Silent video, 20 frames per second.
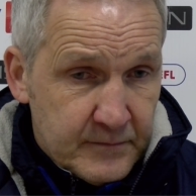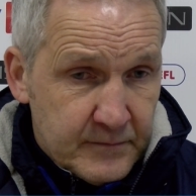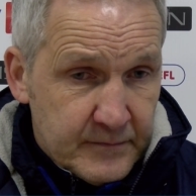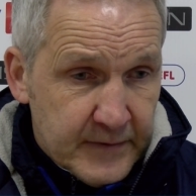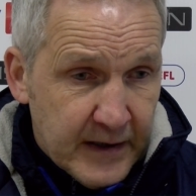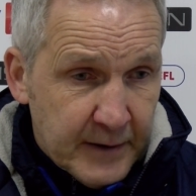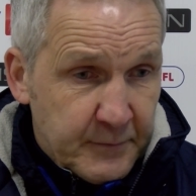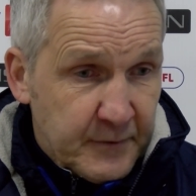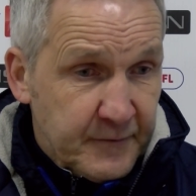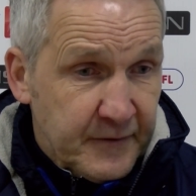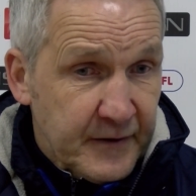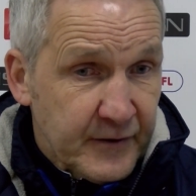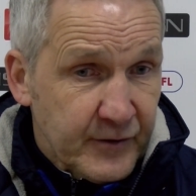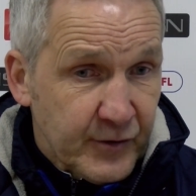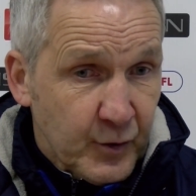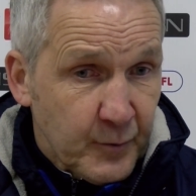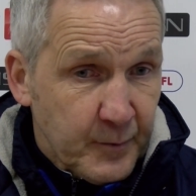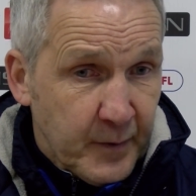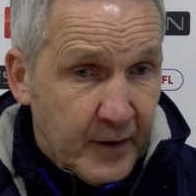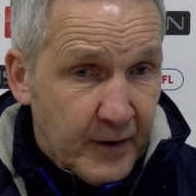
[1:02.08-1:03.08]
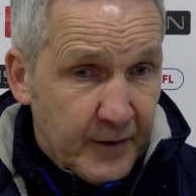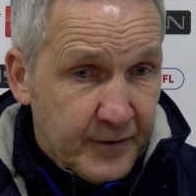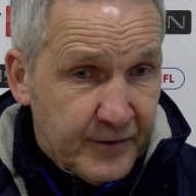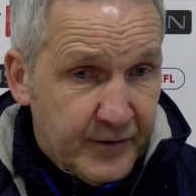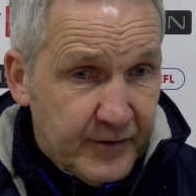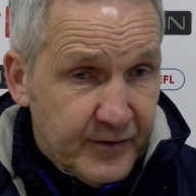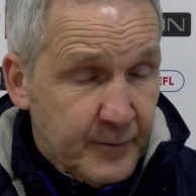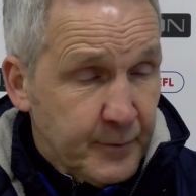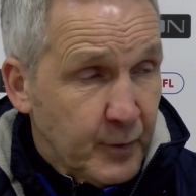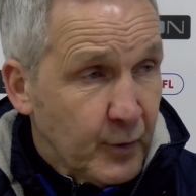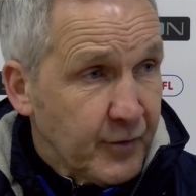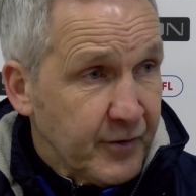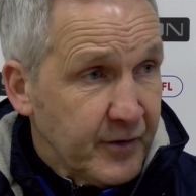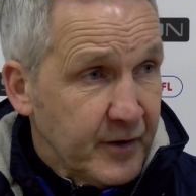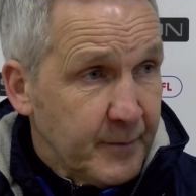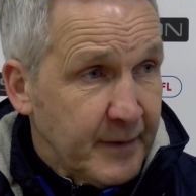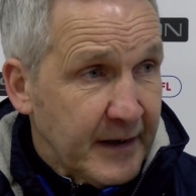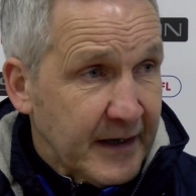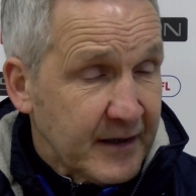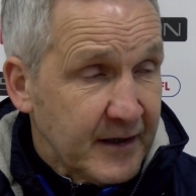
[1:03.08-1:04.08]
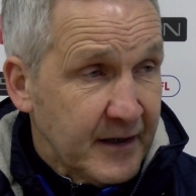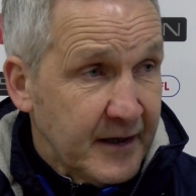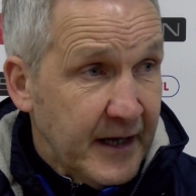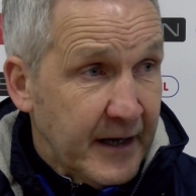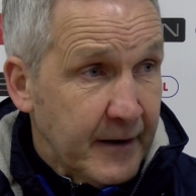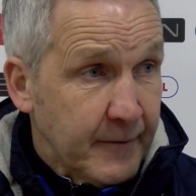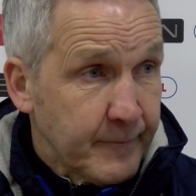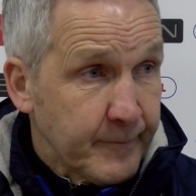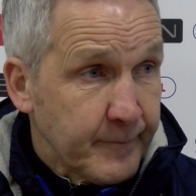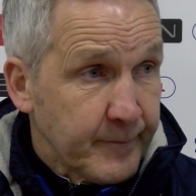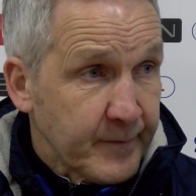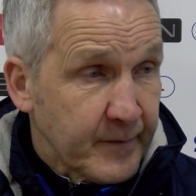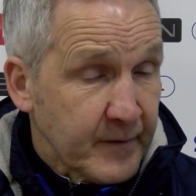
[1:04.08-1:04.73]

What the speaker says: within two passes, the ball's in the back of the net.